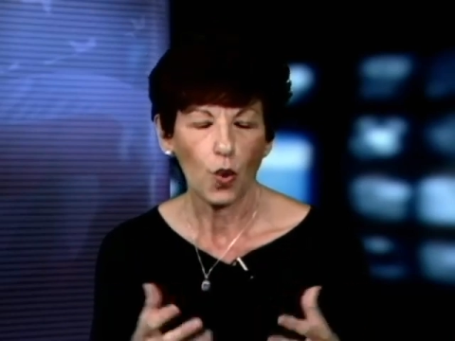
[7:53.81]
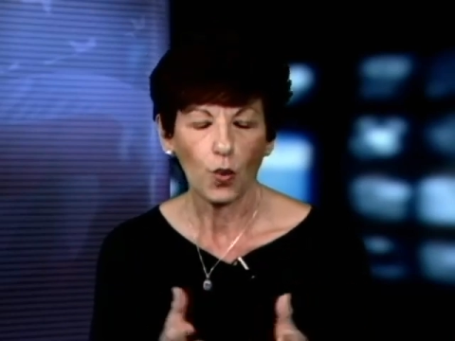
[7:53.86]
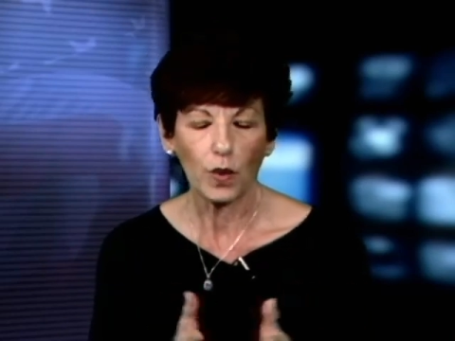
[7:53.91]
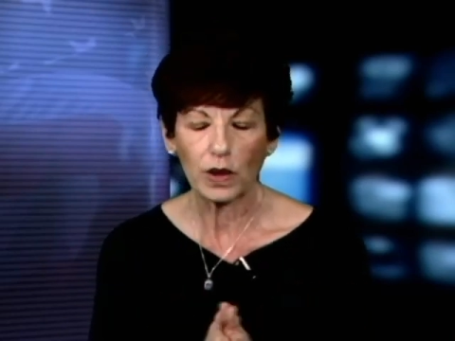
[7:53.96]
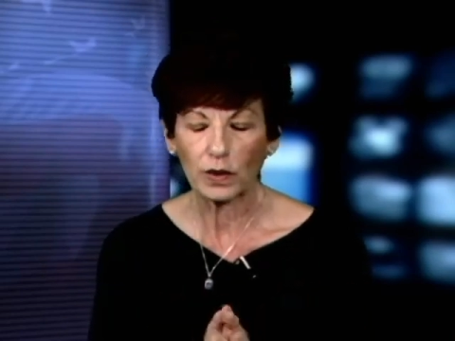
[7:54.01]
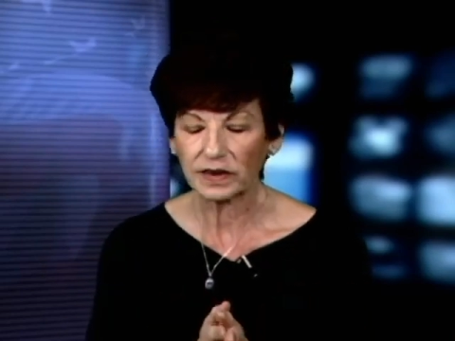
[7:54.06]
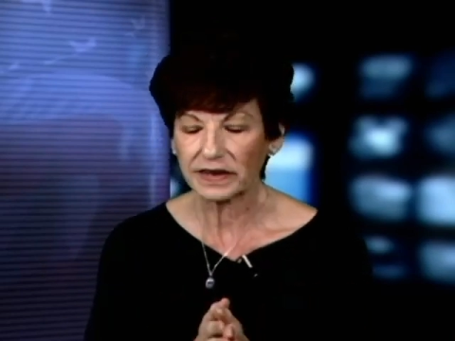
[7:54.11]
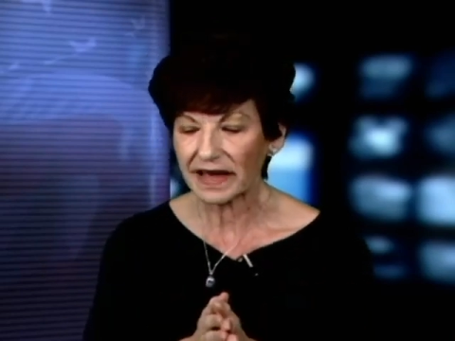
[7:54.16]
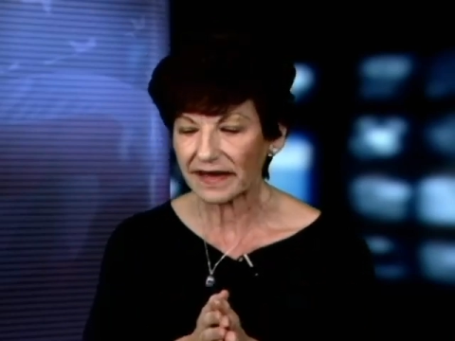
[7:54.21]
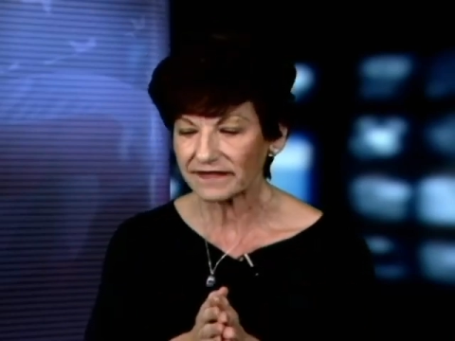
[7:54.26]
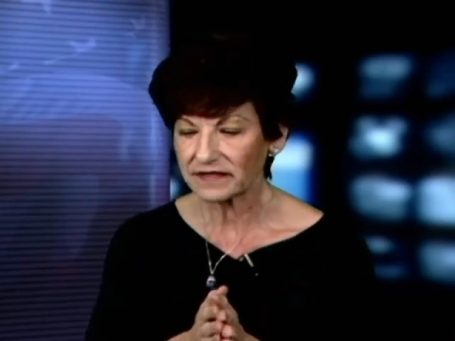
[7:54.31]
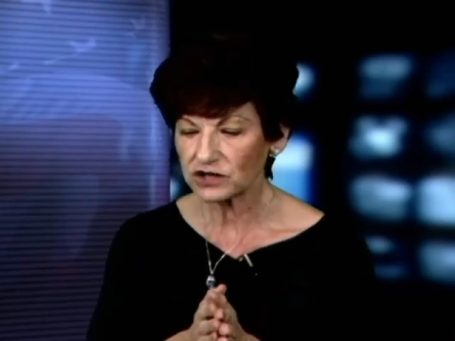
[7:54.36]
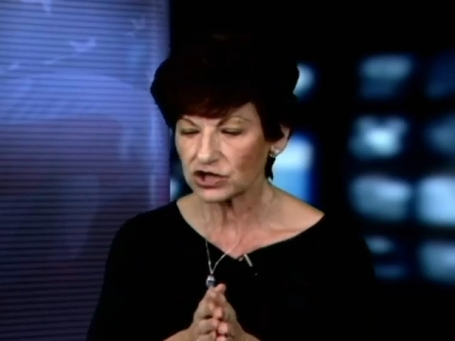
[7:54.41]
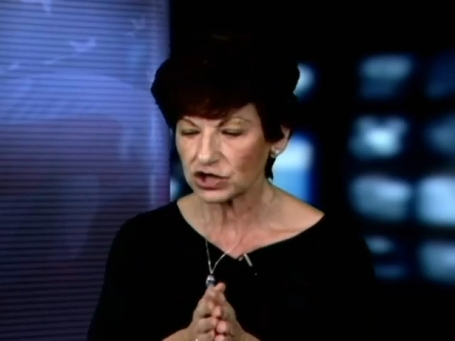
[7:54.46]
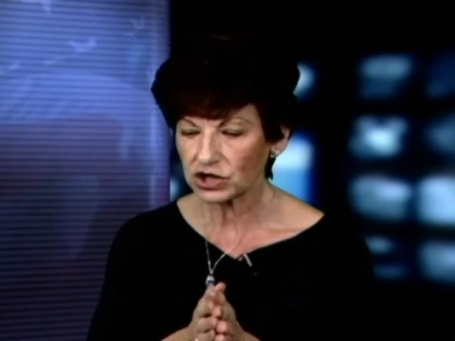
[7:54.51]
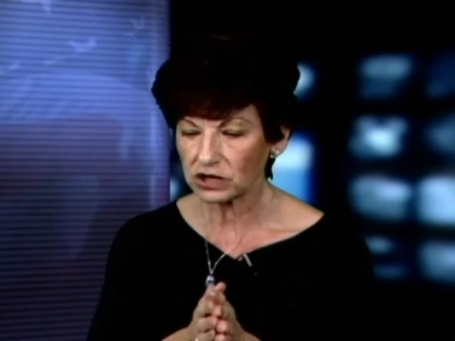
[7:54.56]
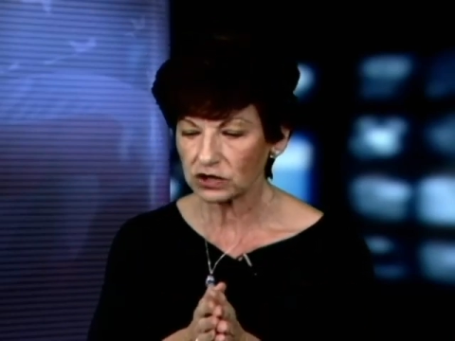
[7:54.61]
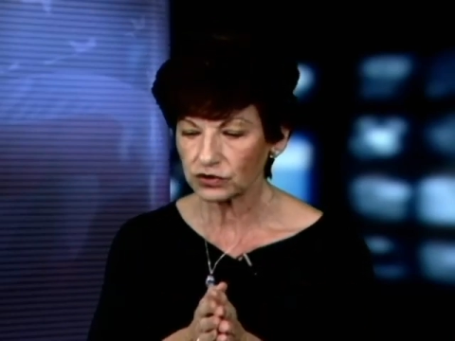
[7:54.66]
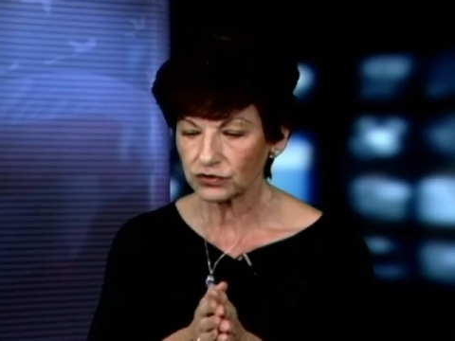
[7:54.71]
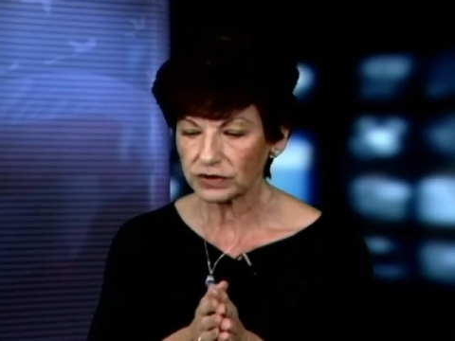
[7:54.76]
We would get the
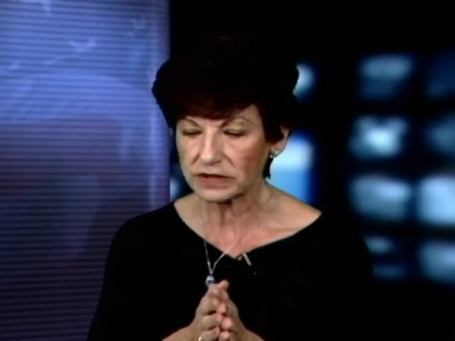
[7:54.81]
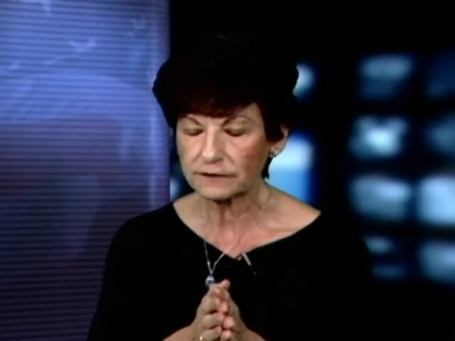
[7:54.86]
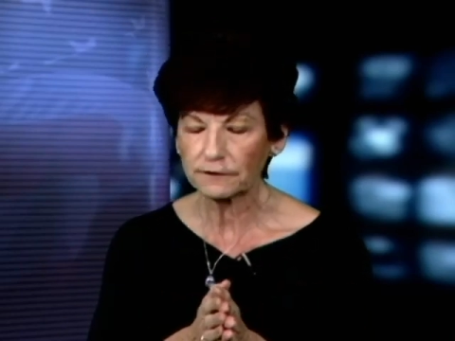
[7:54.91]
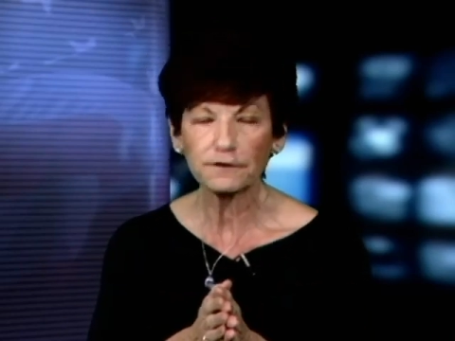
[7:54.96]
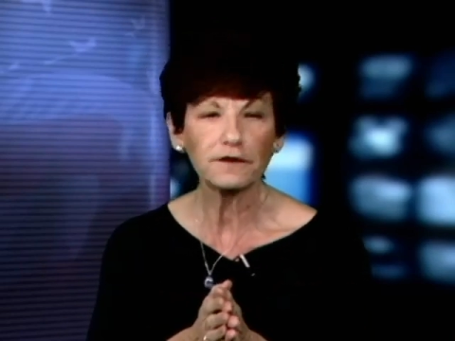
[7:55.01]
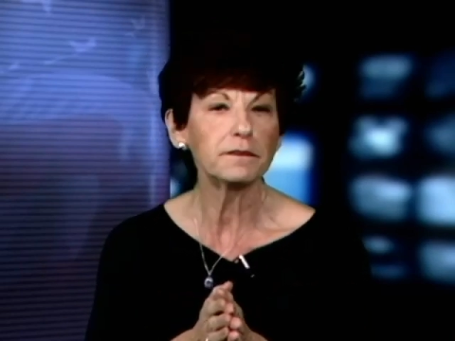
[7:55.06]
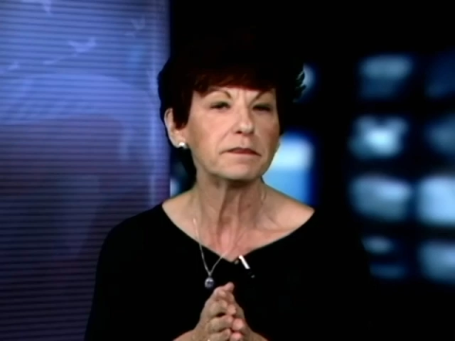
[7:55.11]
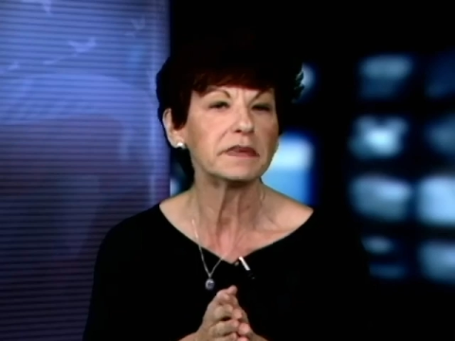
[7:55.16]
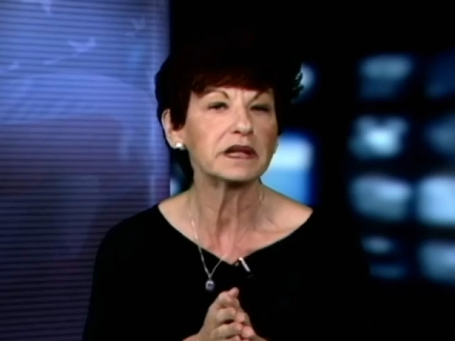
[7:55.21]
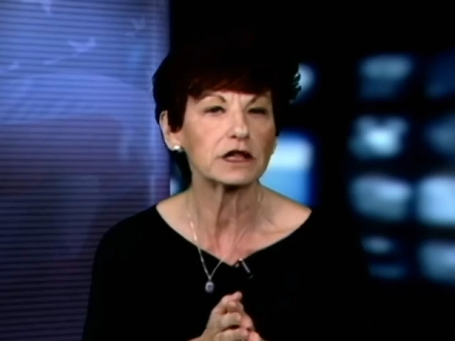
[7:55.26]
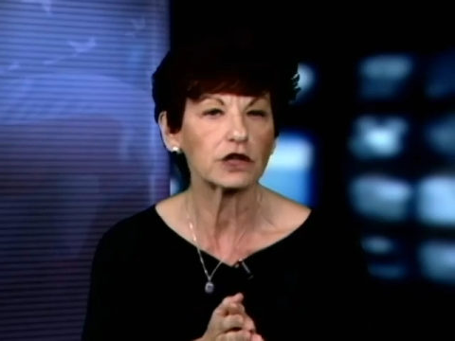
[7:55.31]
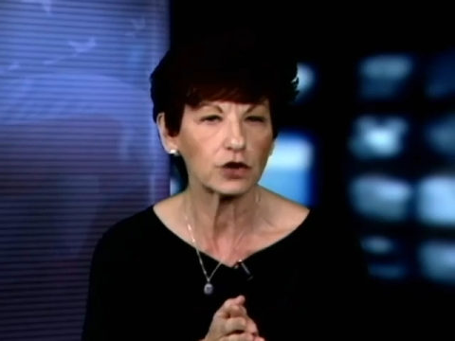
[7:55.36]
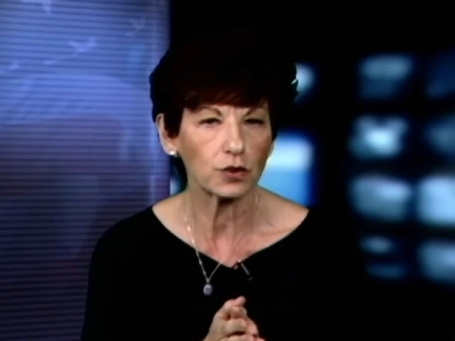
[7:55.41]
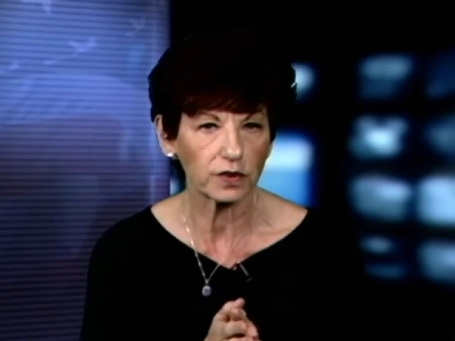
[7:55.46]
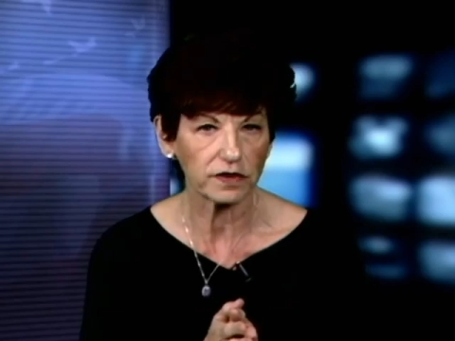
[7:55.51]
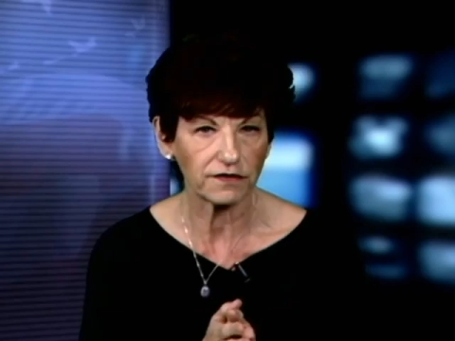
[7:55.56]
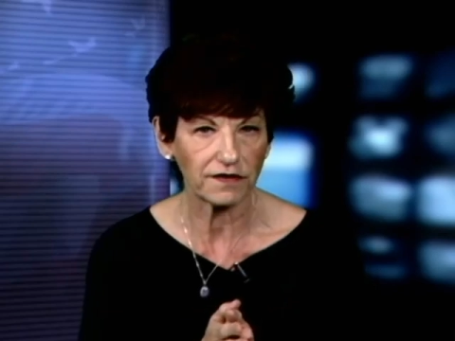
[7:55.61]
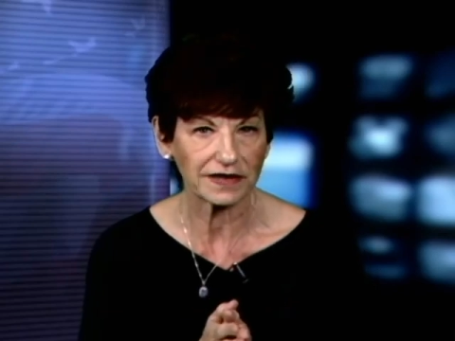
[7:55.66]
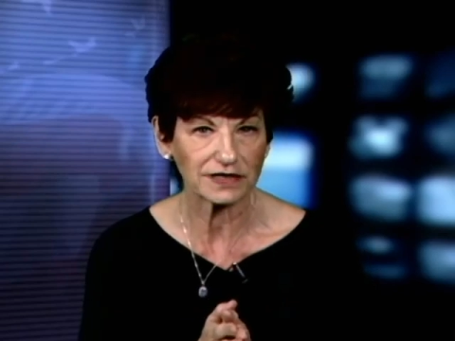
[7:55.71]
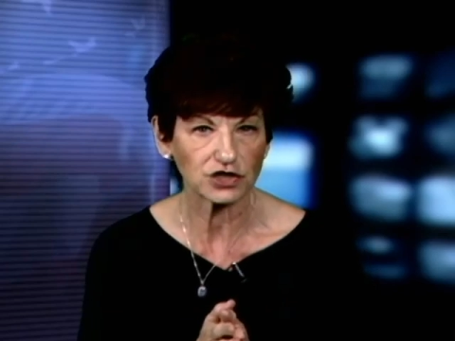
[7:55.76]
children familiar
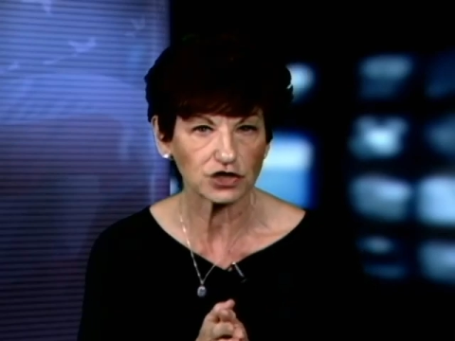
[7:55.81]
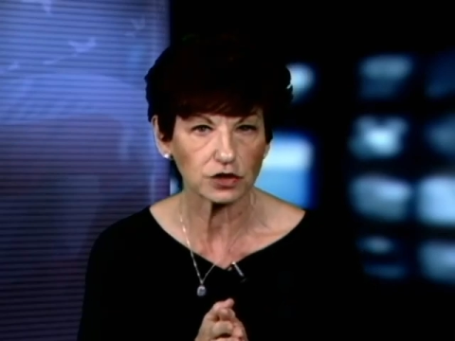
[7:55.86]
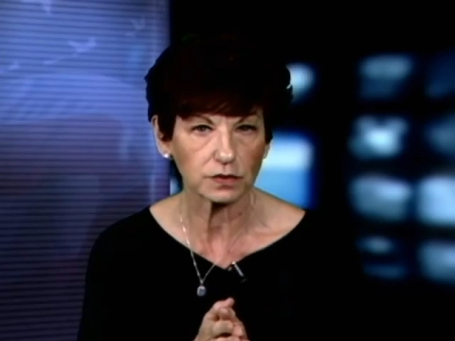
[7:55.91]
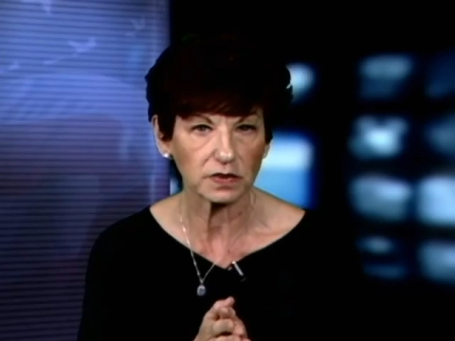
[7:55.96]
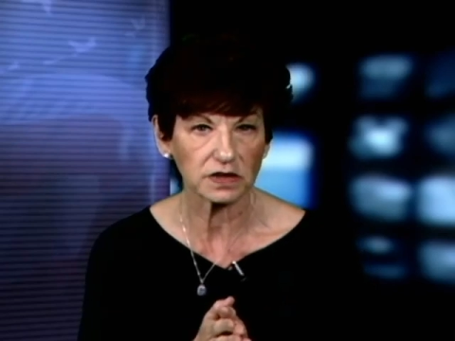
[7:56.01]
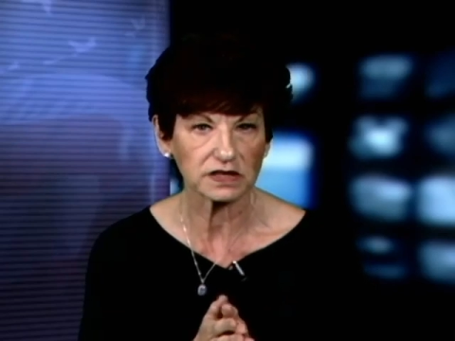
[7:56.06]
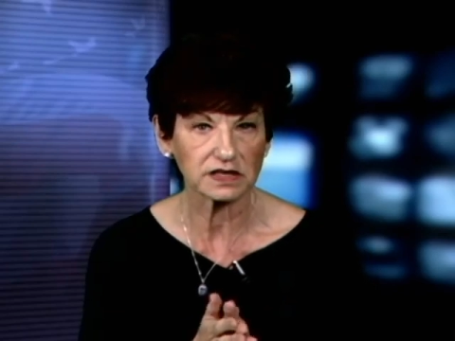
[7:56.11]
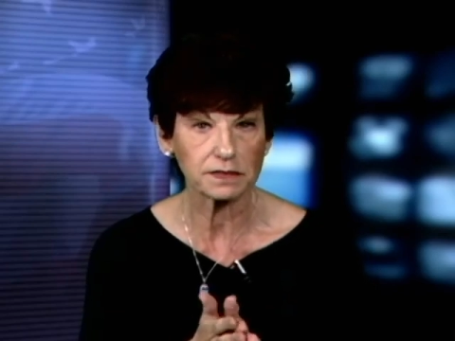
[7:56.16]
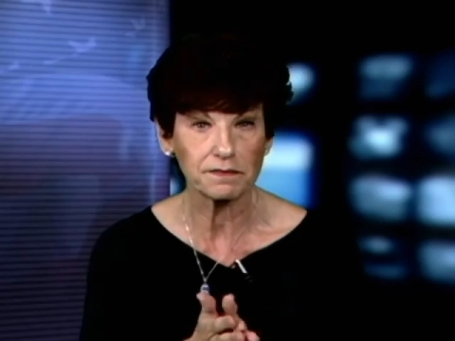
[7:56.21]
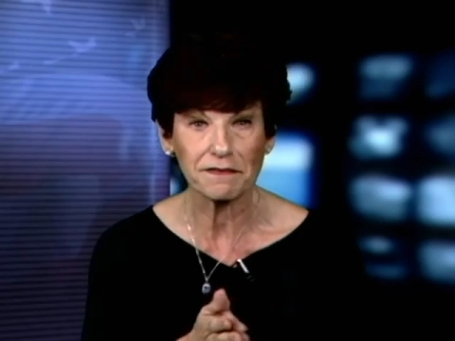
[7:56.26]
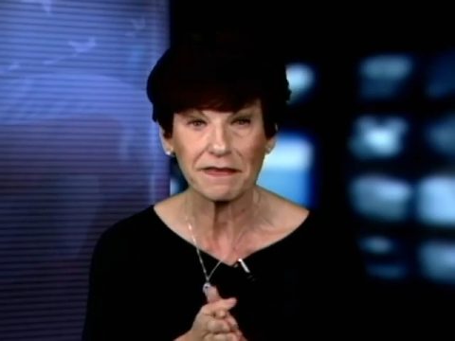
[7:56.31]
with vegetables,